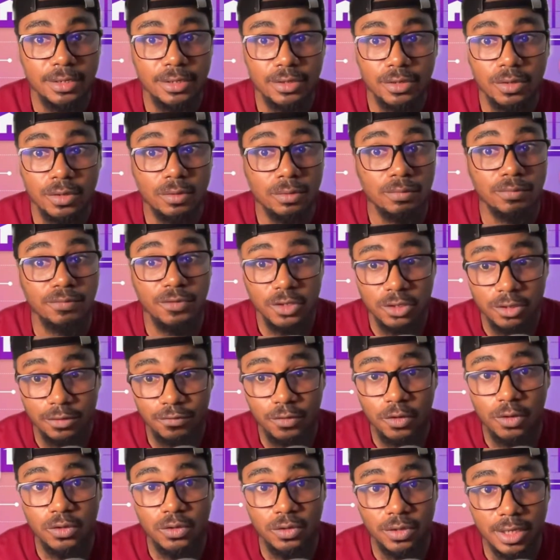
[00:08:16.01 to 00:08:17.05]
So first of
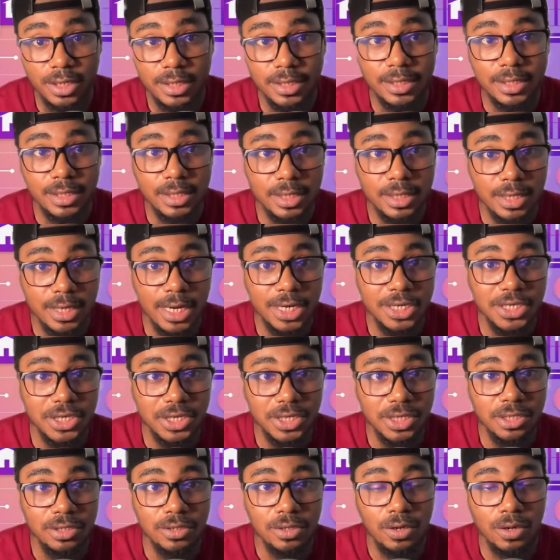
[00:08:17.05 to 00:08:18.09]
all, you can see that I
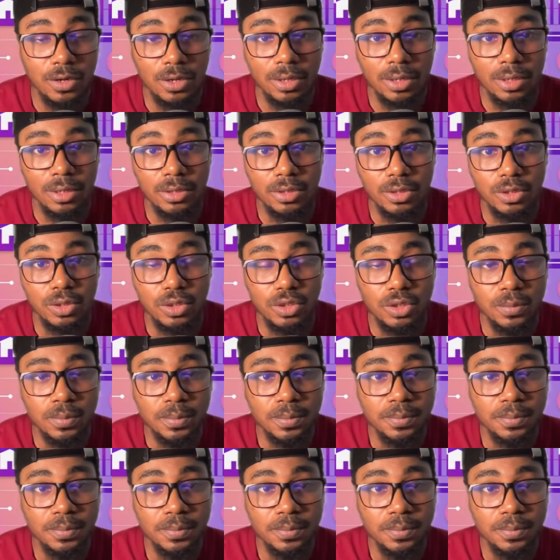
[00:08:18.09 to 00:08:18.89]
teach on YouTube,